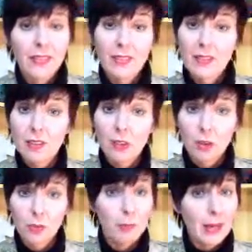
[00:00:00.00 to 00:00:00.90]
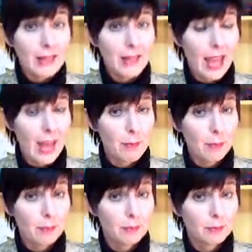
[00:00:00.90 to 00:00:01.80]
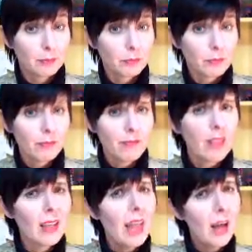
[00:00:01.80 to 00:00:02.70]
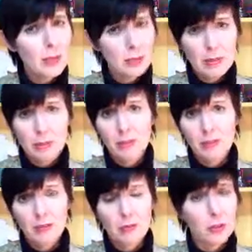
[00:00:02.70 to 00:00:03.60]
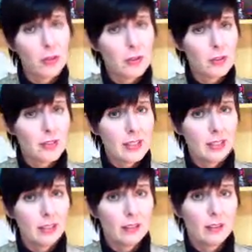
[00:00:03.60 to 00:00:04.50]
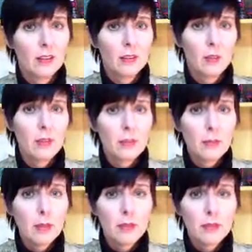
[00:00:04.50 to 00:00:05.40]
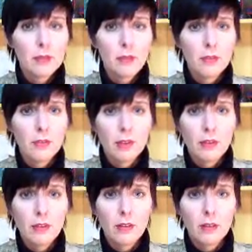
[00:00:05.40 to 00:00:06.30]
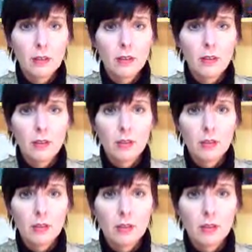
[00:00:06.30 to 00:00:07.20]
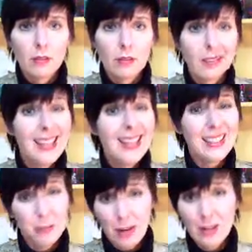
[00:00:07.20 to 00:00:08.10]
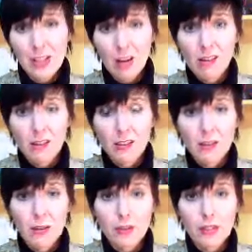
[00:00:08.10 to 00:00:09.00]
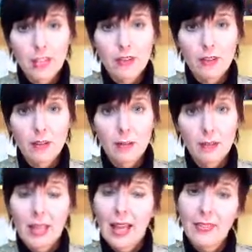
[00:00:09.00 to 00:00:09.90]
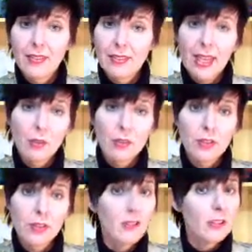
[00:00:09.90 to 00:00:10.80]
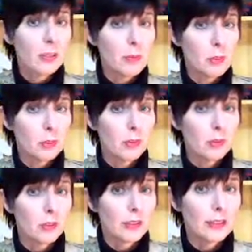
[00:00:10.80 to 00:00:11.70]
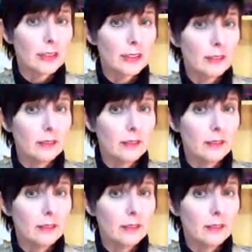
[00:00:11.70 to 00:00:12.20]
This is called bite the apple. How many people have you heard sing with their mouths just slightly open like this? It's very hard to understand them, and the sound is not very pure or clean.